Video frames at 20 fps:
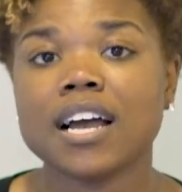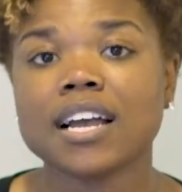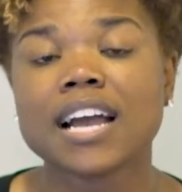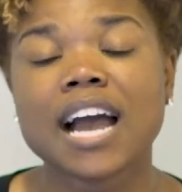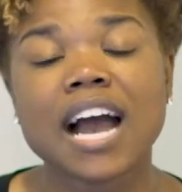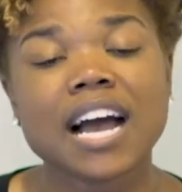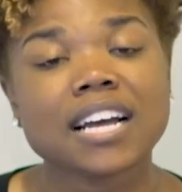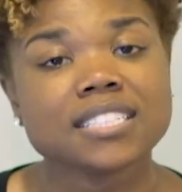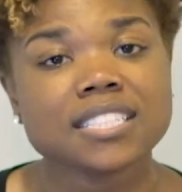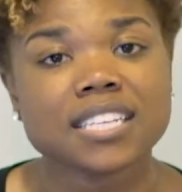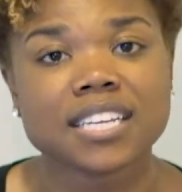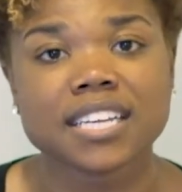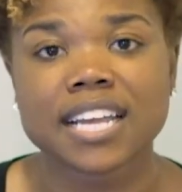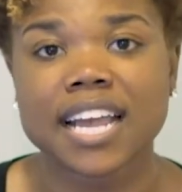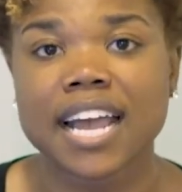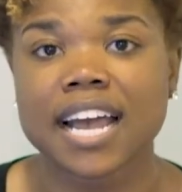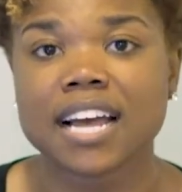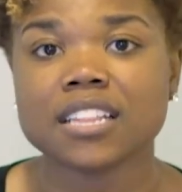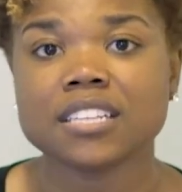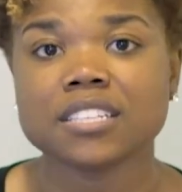content
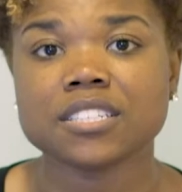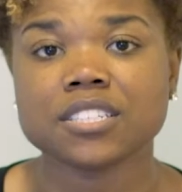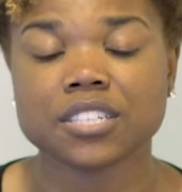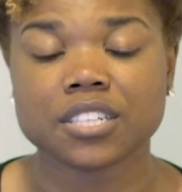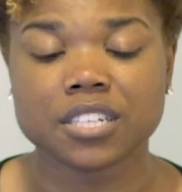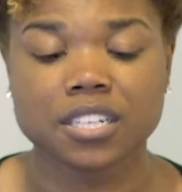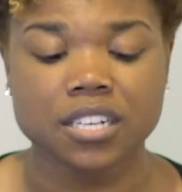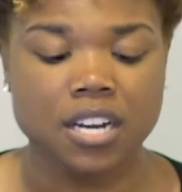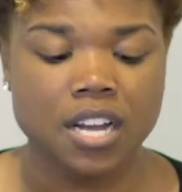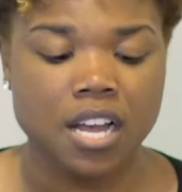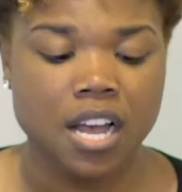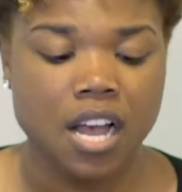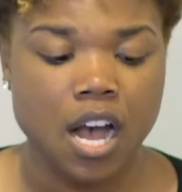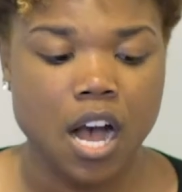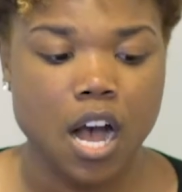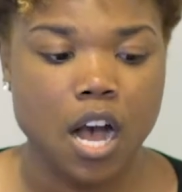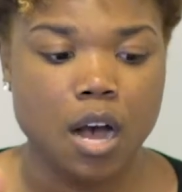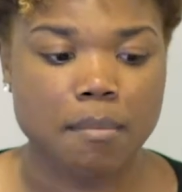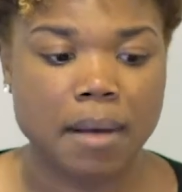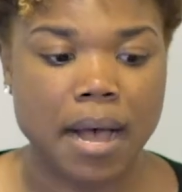calendar.
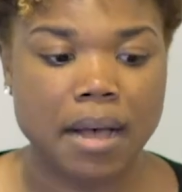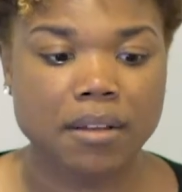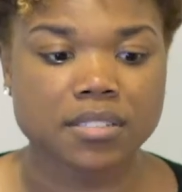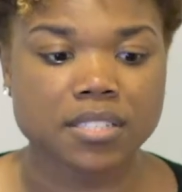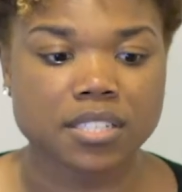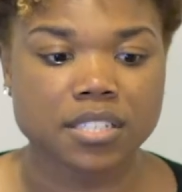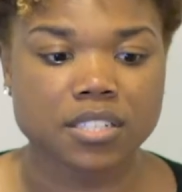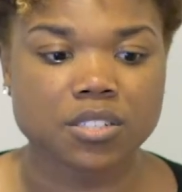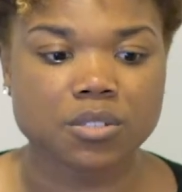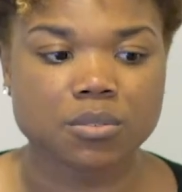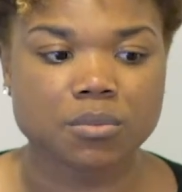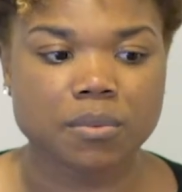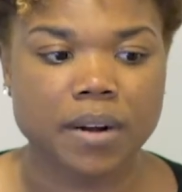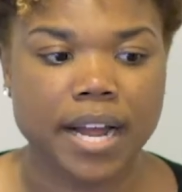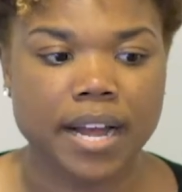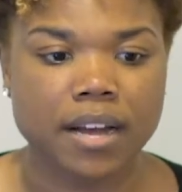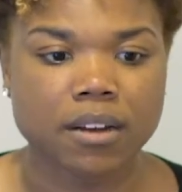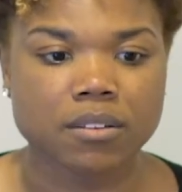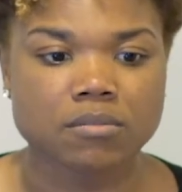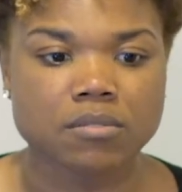I'll send
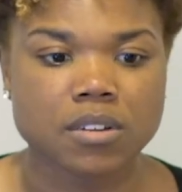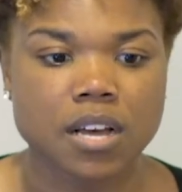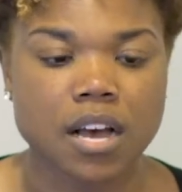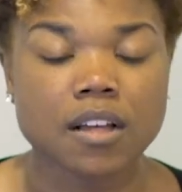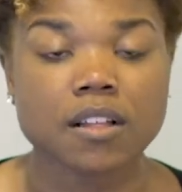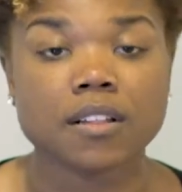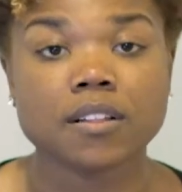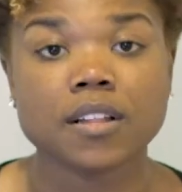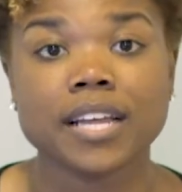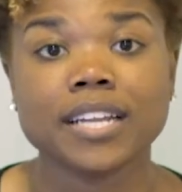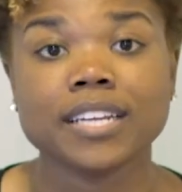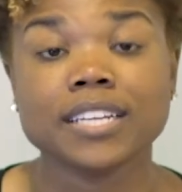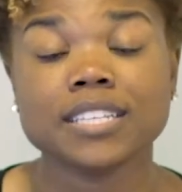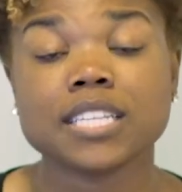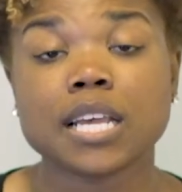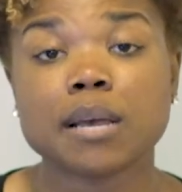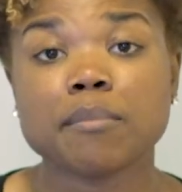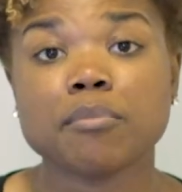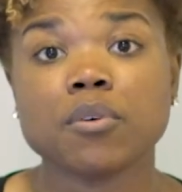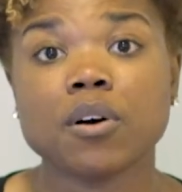around an
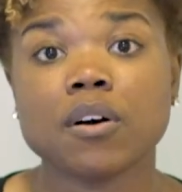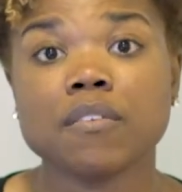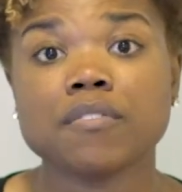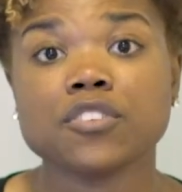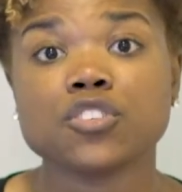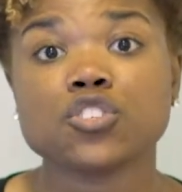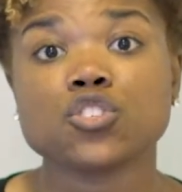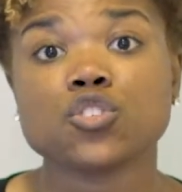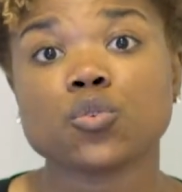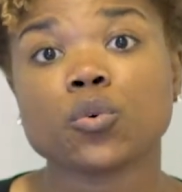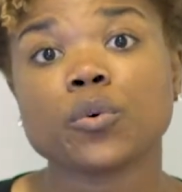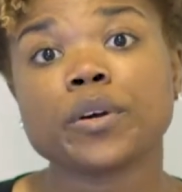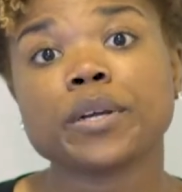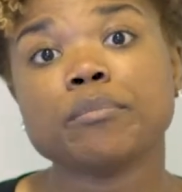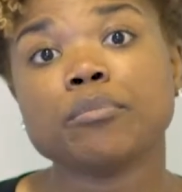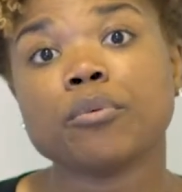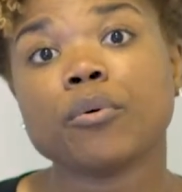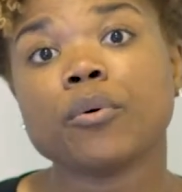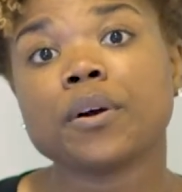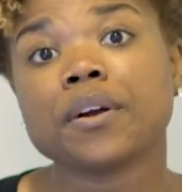example of the
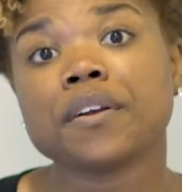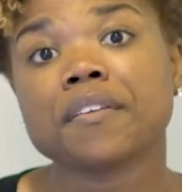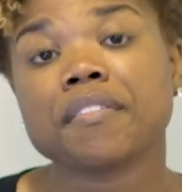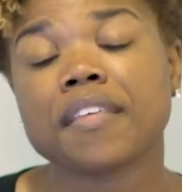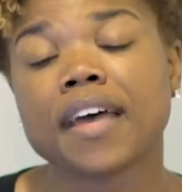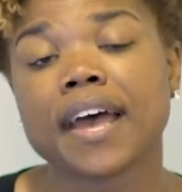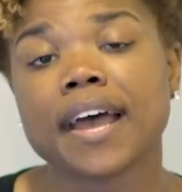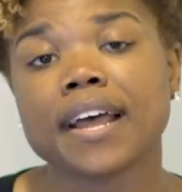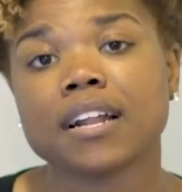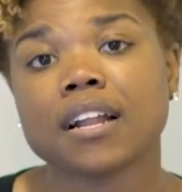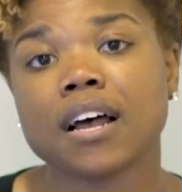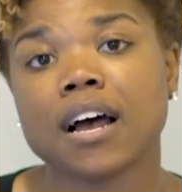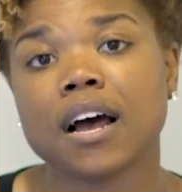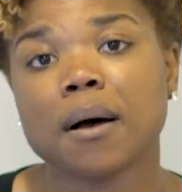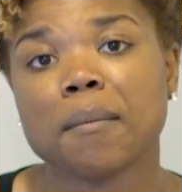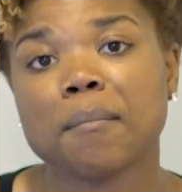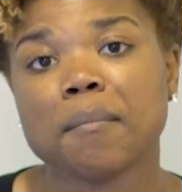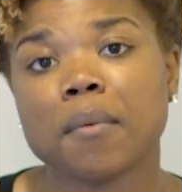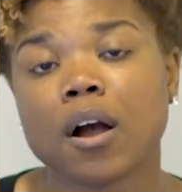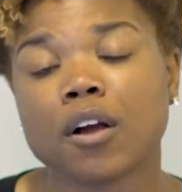storyboard that
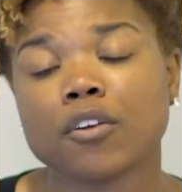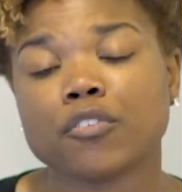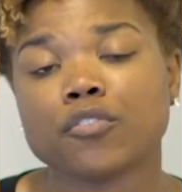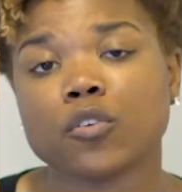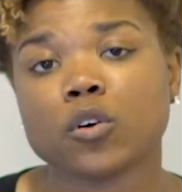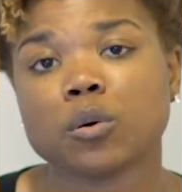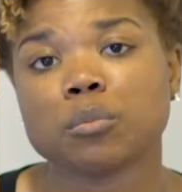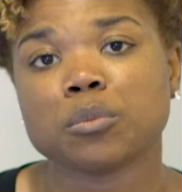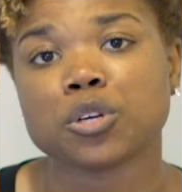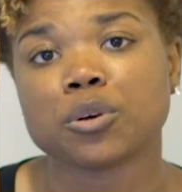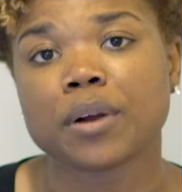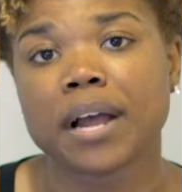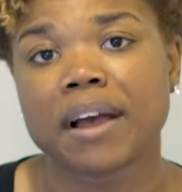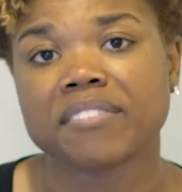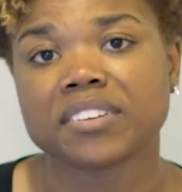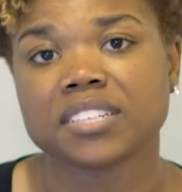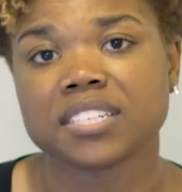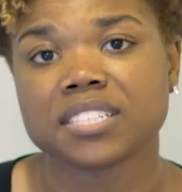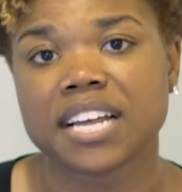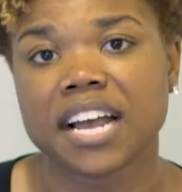our former
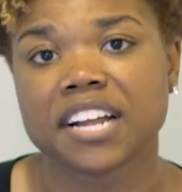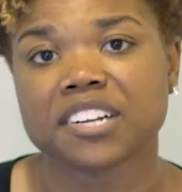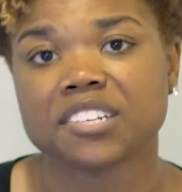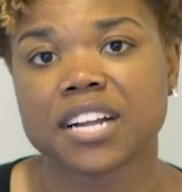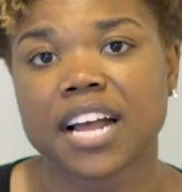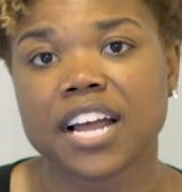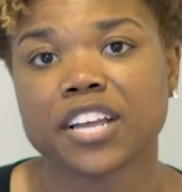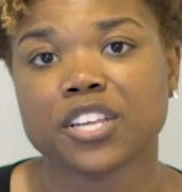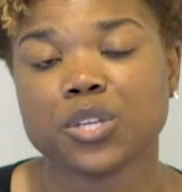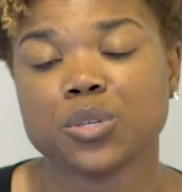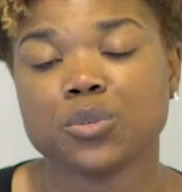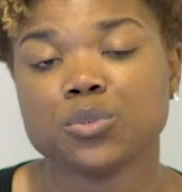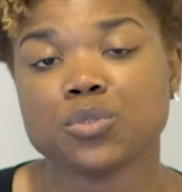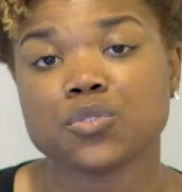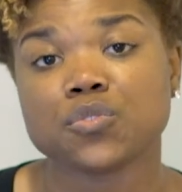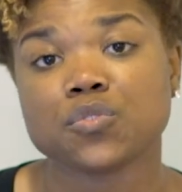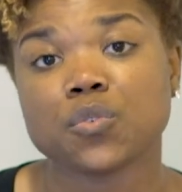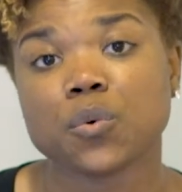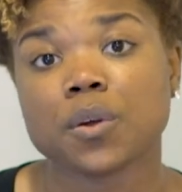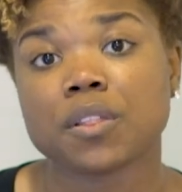graphic designer and I
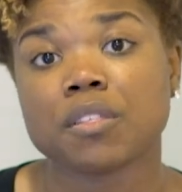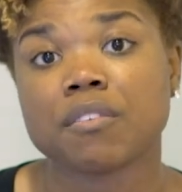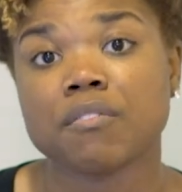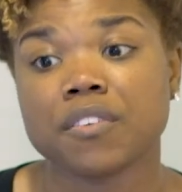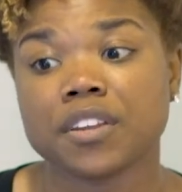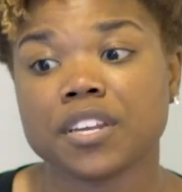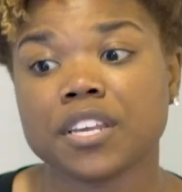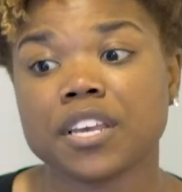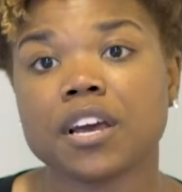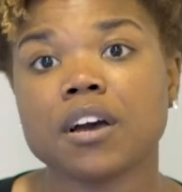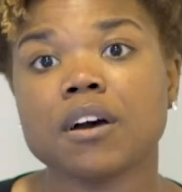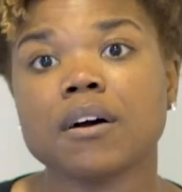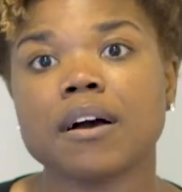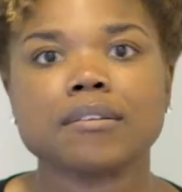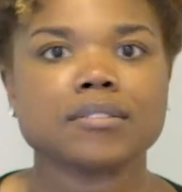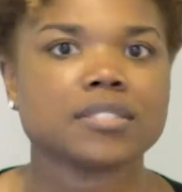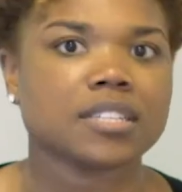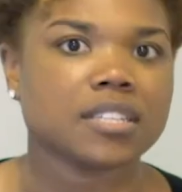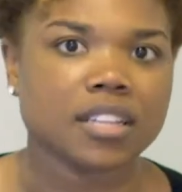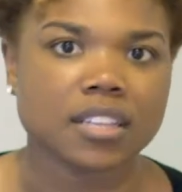used for the video. I'll
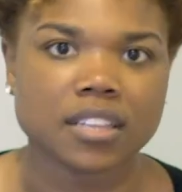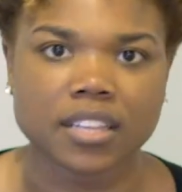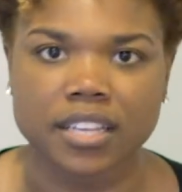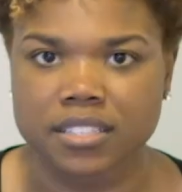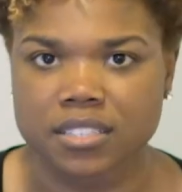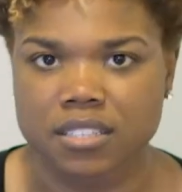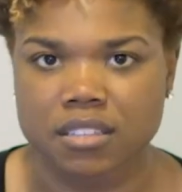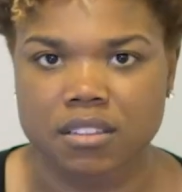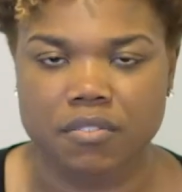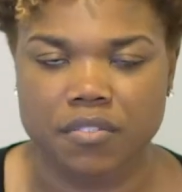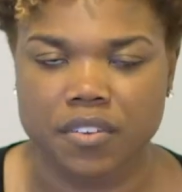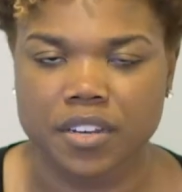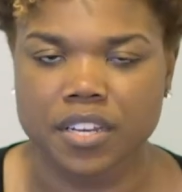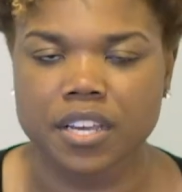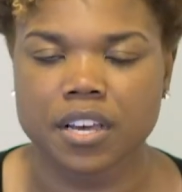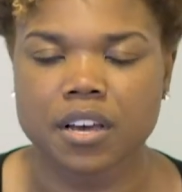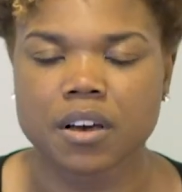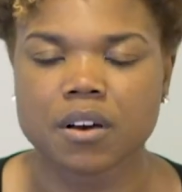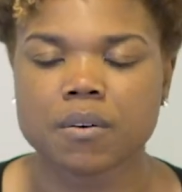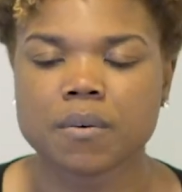send the link to the
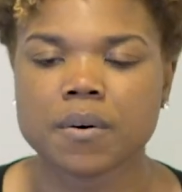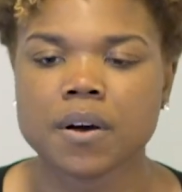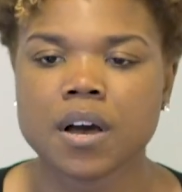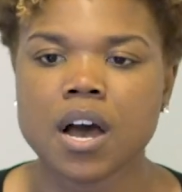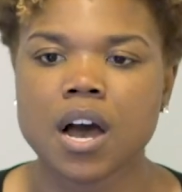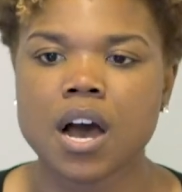video.